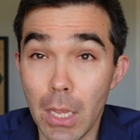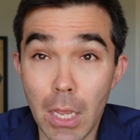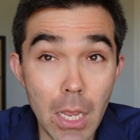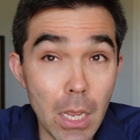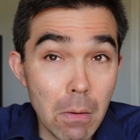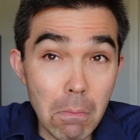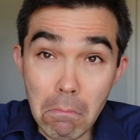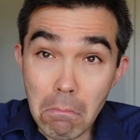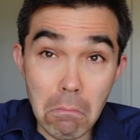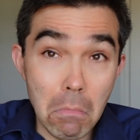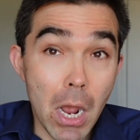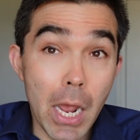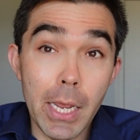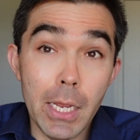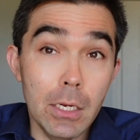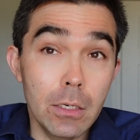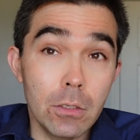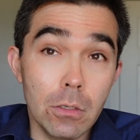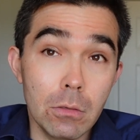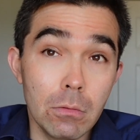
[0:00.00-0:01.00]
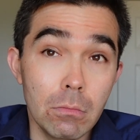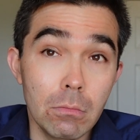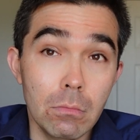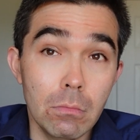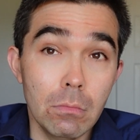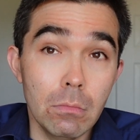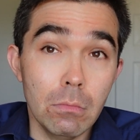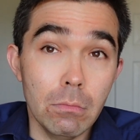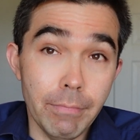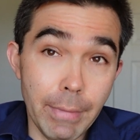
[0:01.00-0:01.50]
it might
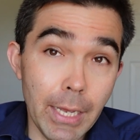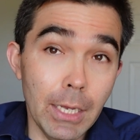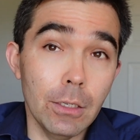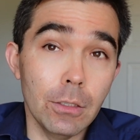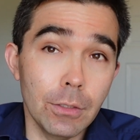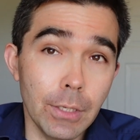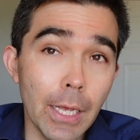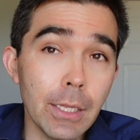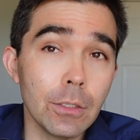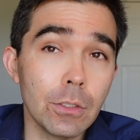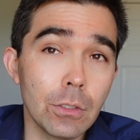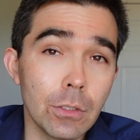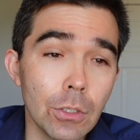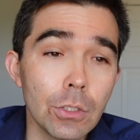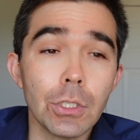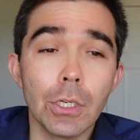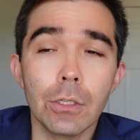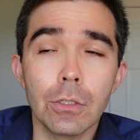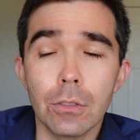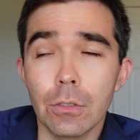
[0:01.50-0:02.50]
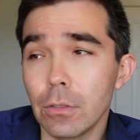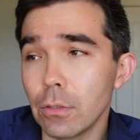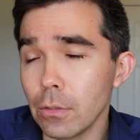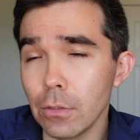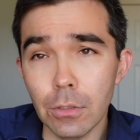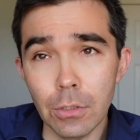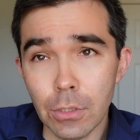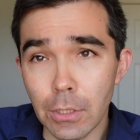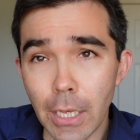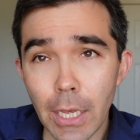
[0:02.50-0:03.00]
make sense to just
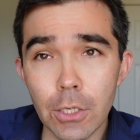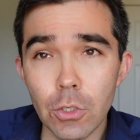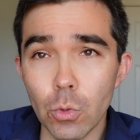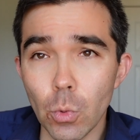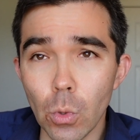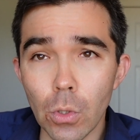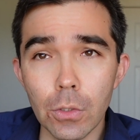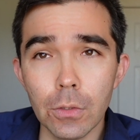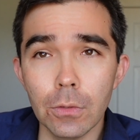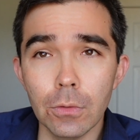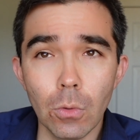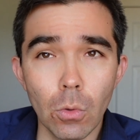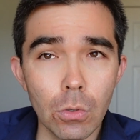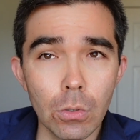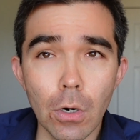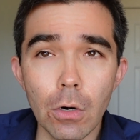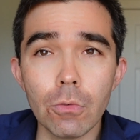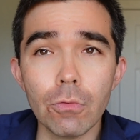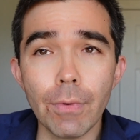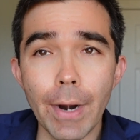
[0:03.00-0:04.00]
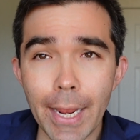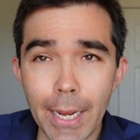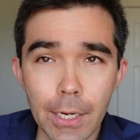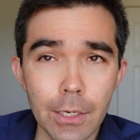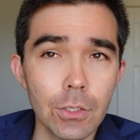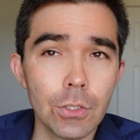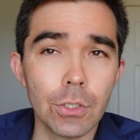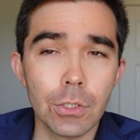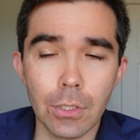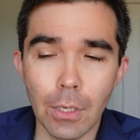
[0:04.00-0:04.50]
schedule or
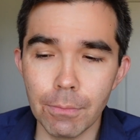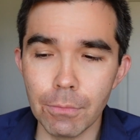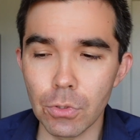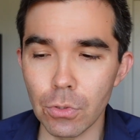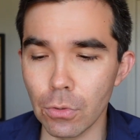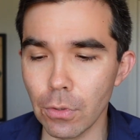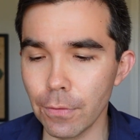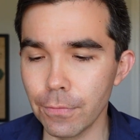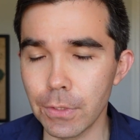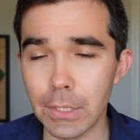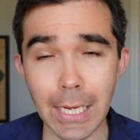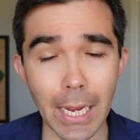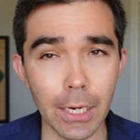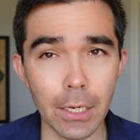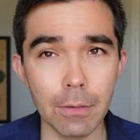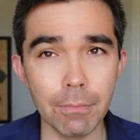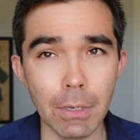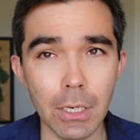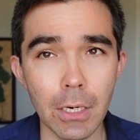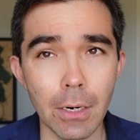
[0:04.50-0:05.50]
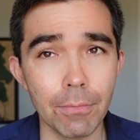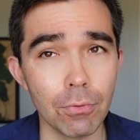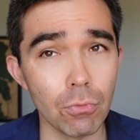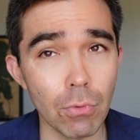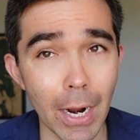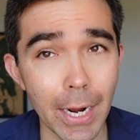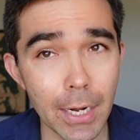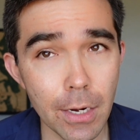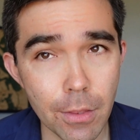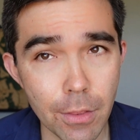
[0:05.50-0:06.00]
arrange some sort of second meetup
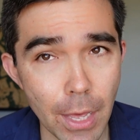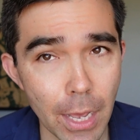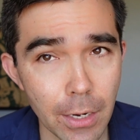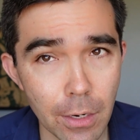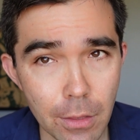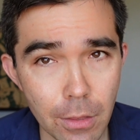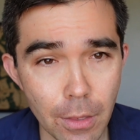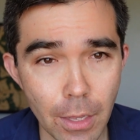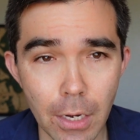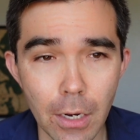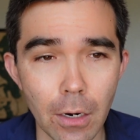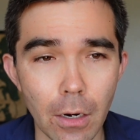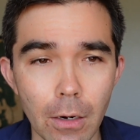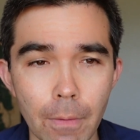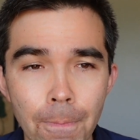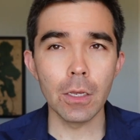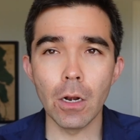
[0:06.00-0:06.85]
right then and there.